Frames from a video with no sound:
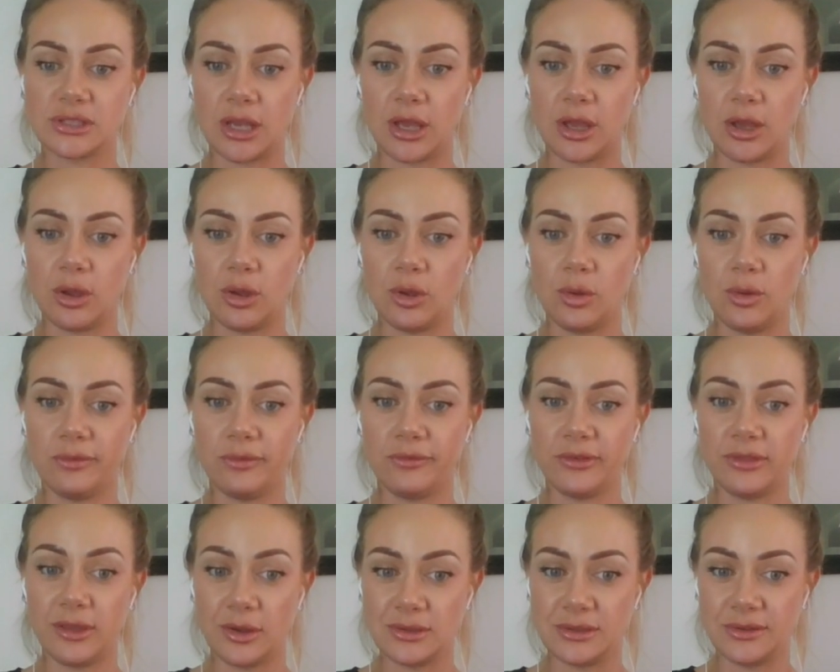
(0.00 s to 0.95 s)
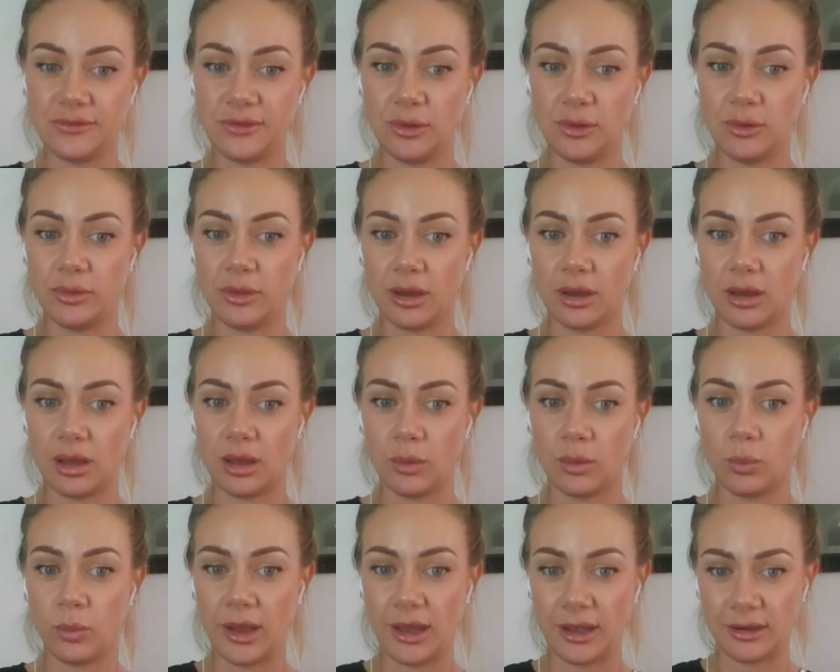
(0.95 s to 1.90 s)
So for those of you that
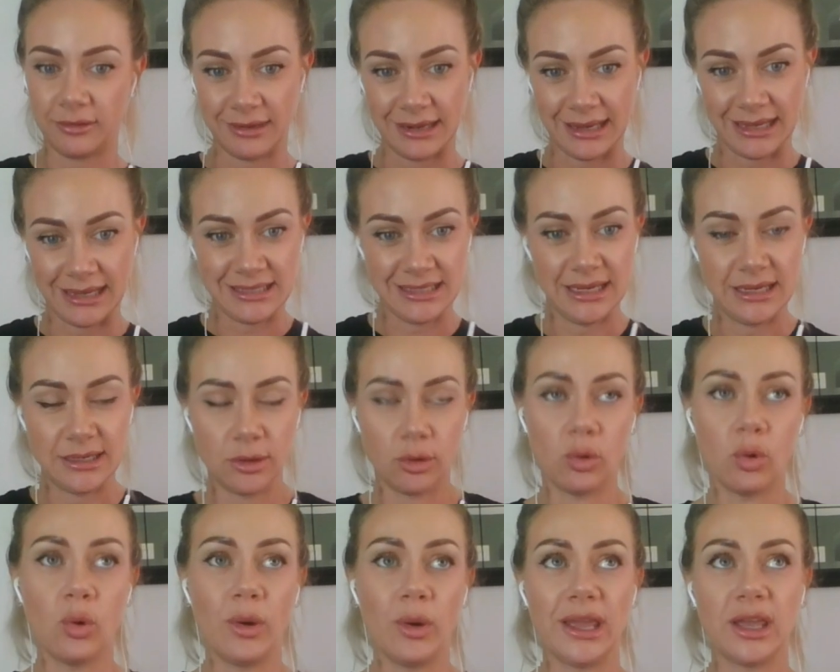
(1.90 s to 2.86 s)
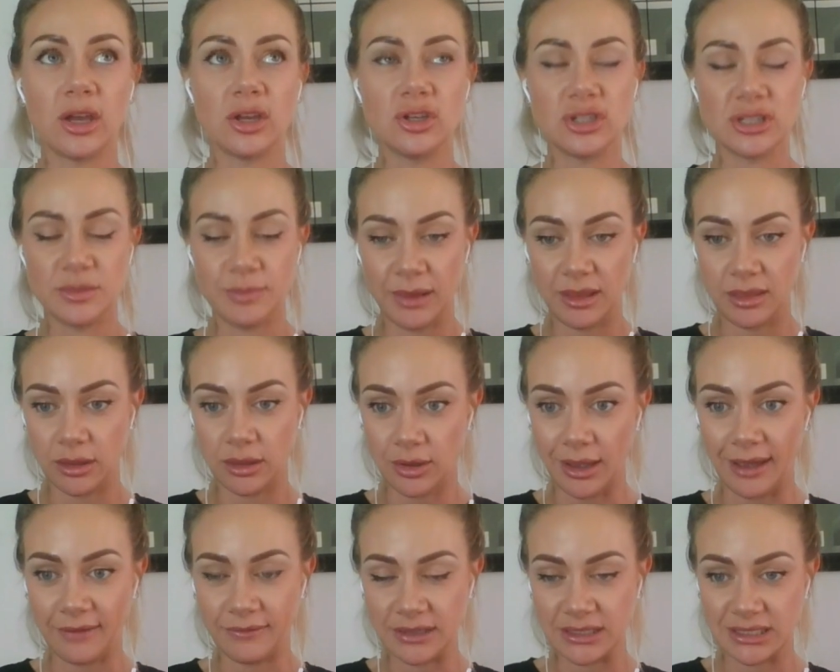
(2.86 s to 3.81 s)
are work related, or it could just be
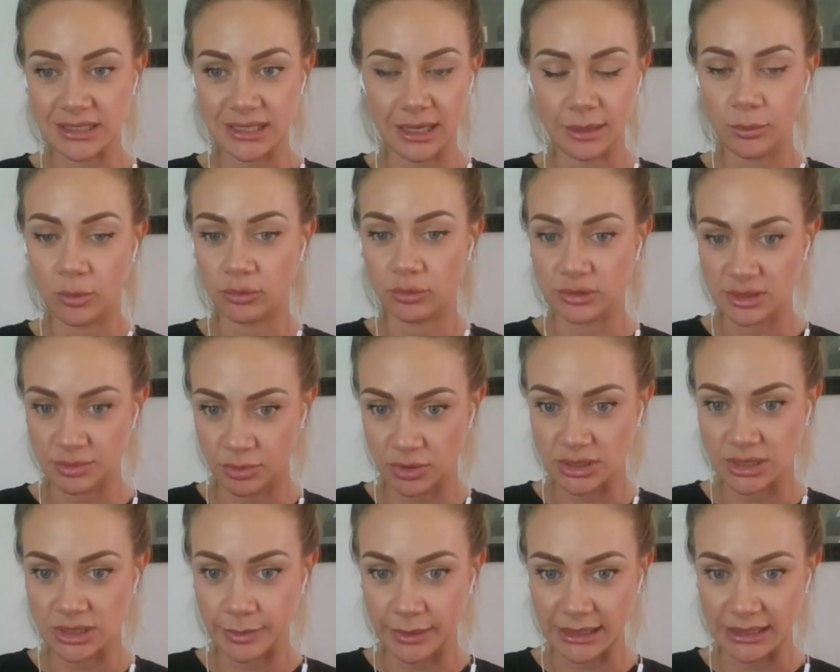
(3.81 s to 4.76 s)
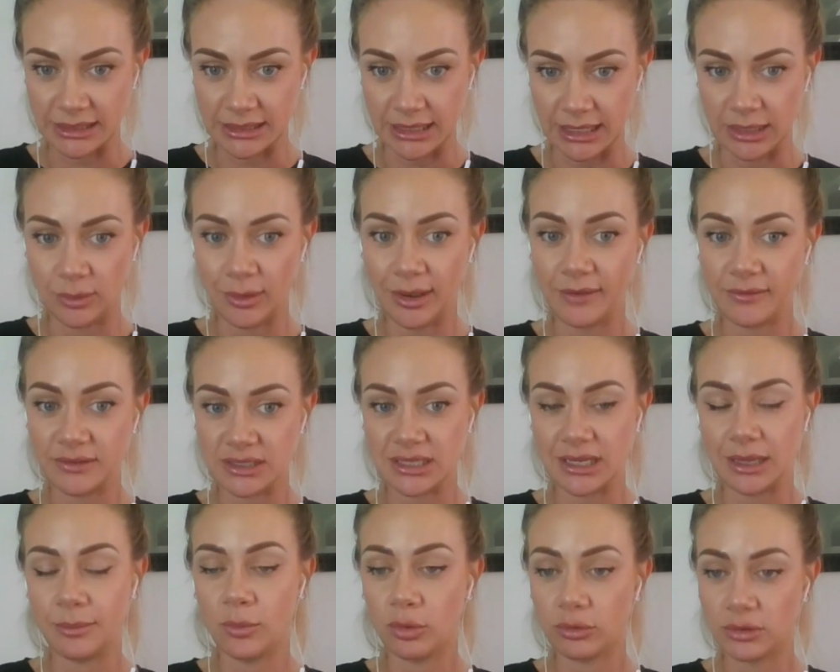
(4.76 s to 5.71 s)
that you're having to take more responsibility. You're
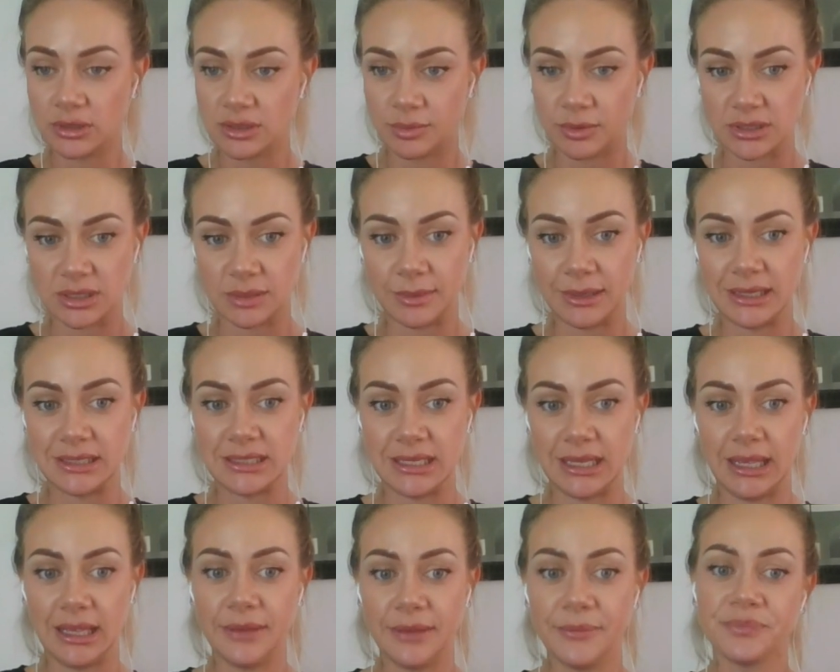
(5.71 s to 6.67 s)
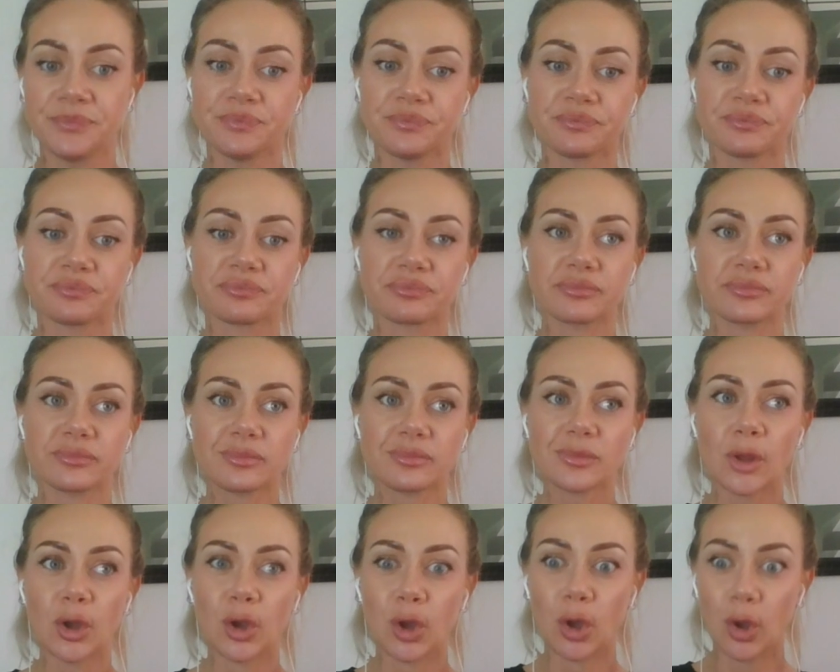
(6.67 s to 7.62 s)
having to take more responsibility,
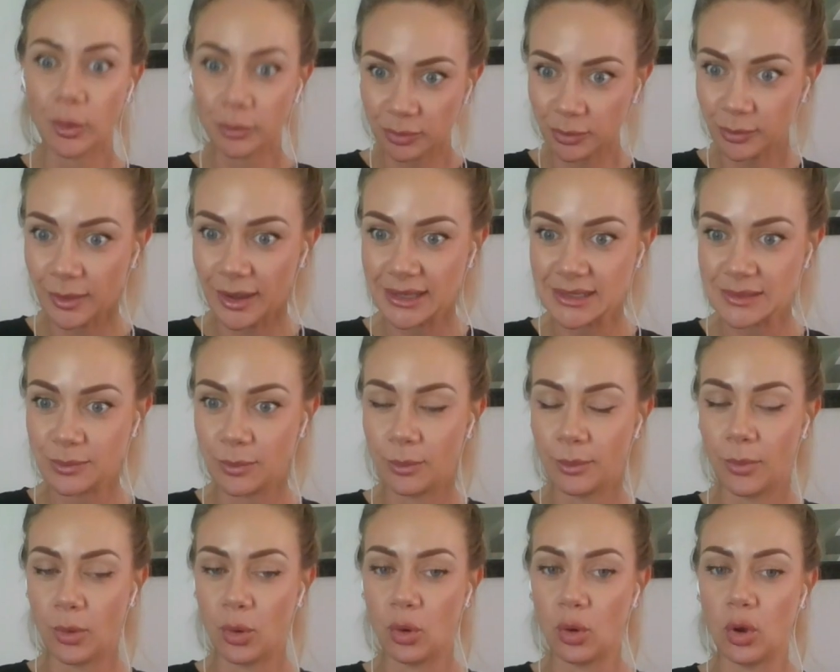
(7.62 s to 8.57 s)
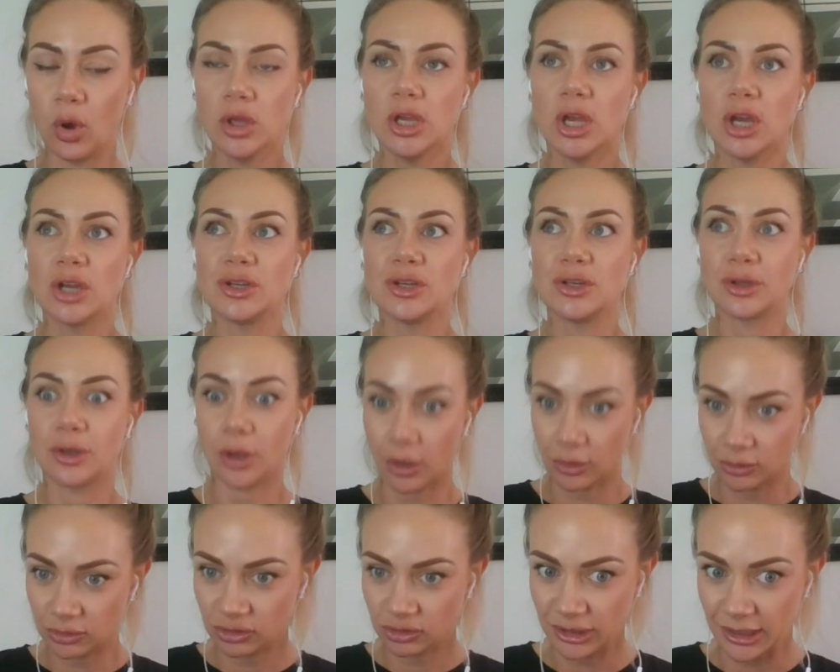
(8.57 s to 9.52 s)
compromise more,
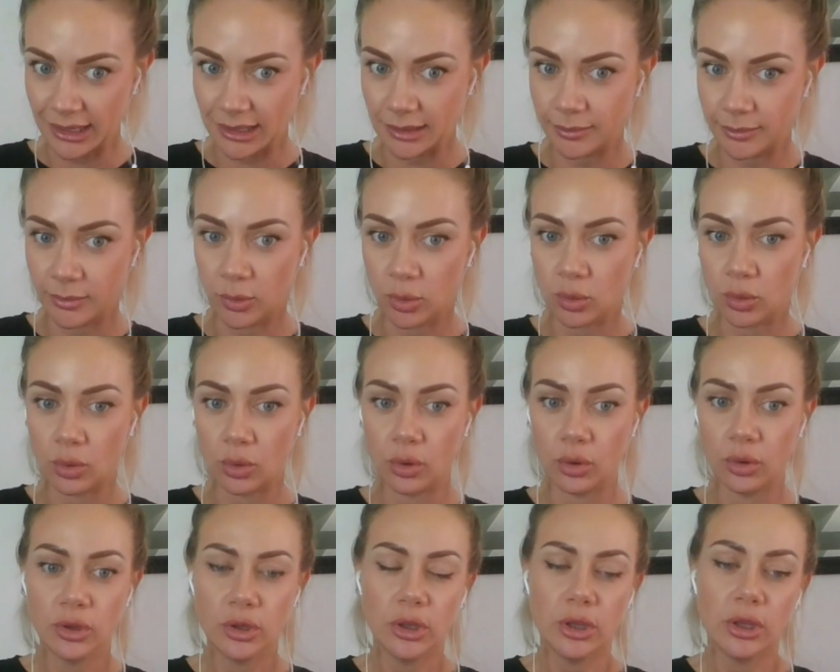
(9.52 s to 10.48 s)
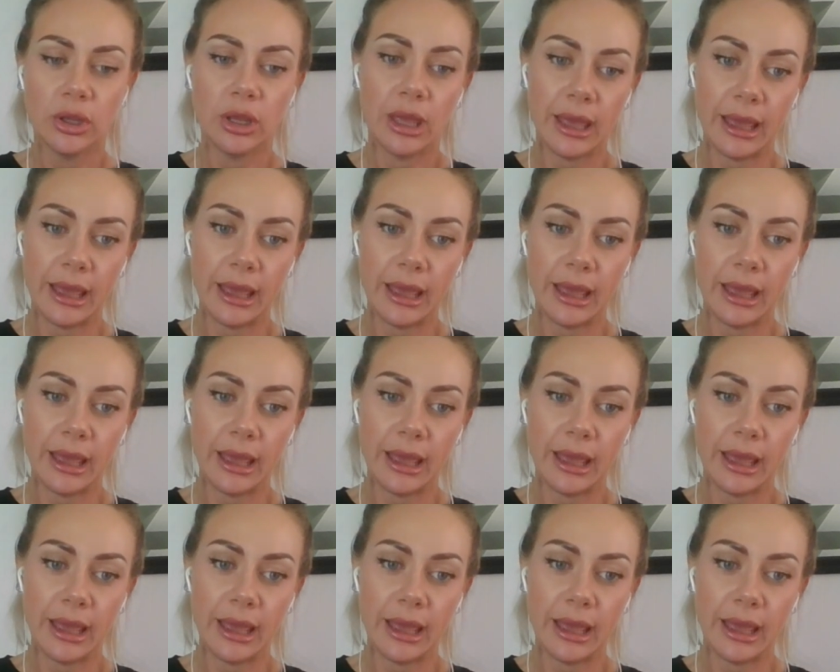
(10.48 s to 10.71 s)
negotiate more.